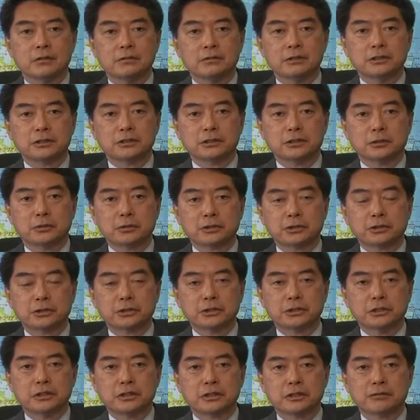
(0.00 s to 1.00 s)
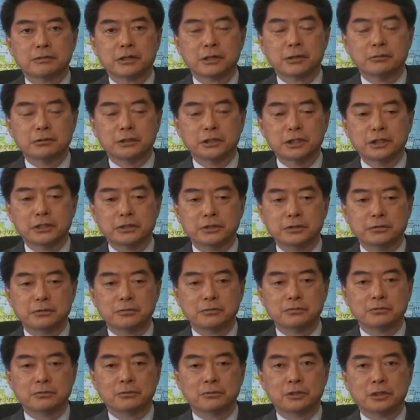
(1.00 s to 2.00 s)
Disclosure is a foundation
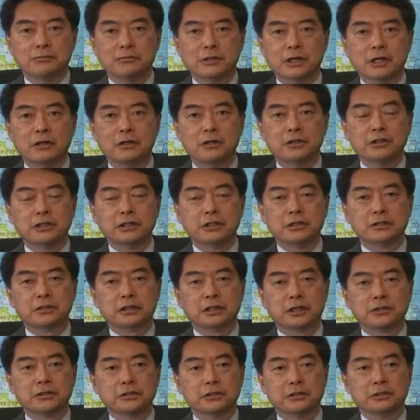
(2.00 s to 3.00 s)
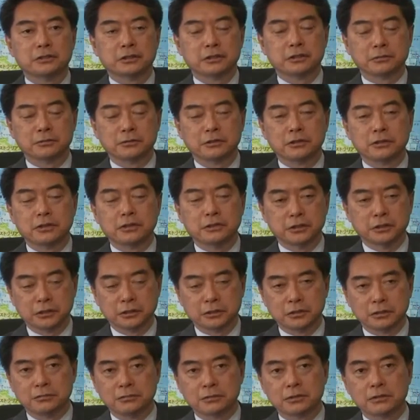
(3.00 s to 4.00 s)
for evaluating such
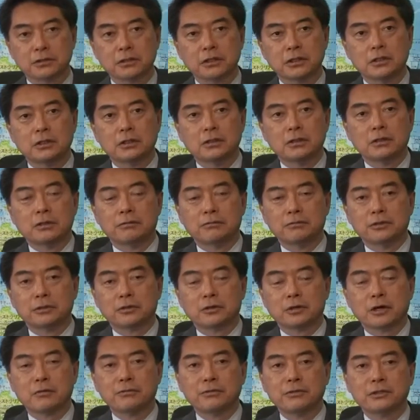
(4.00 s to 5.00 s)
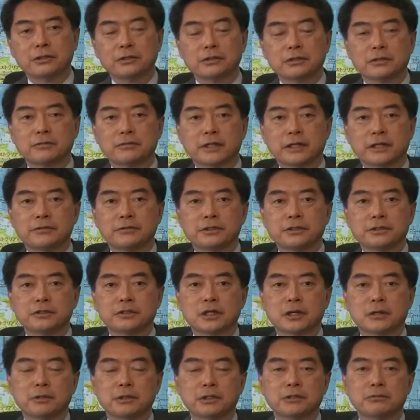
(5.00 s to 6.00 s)
initiatives. We are confident that this
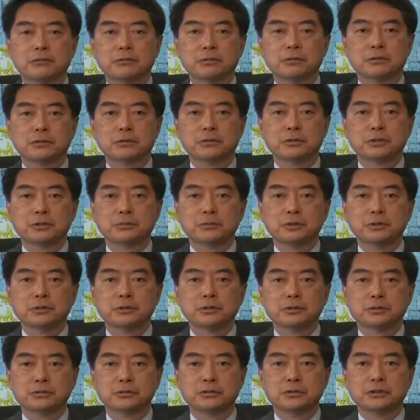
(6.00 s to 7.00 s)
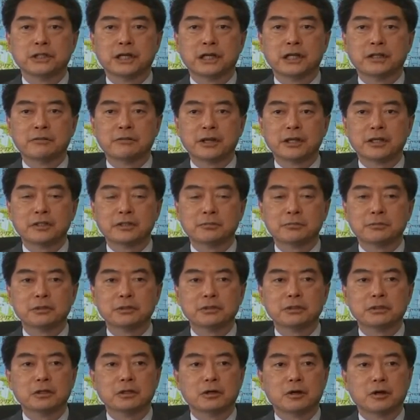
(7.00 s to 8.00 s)
summit will contribute to the
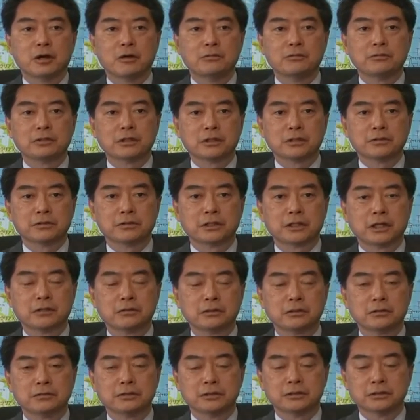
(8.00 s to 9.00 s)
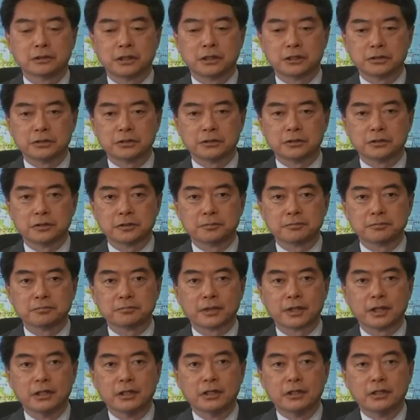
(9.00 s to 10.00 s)
advancement of constructive discussions.
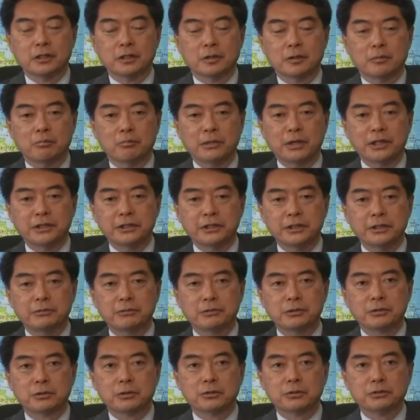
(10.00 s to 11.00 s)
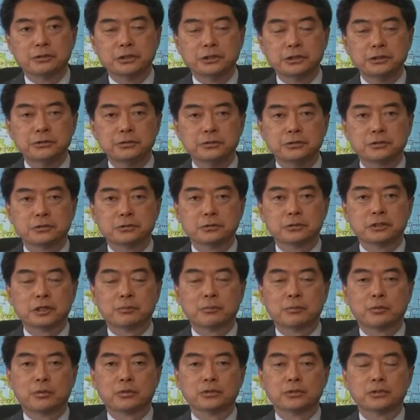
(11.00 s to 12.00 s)
METI will continue to
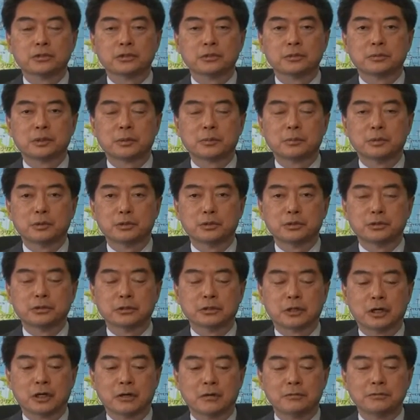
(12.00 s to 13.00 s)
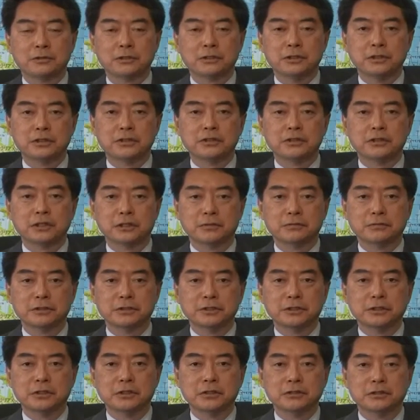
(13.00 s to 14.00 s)
support the promotion of TCFD
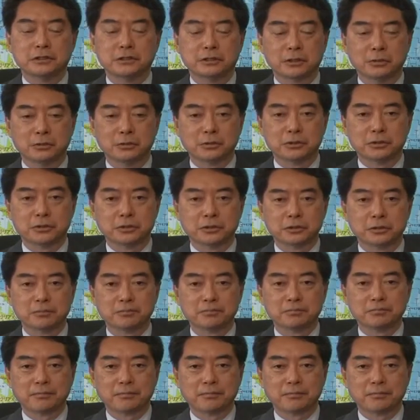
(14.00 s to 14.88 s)
disclosures.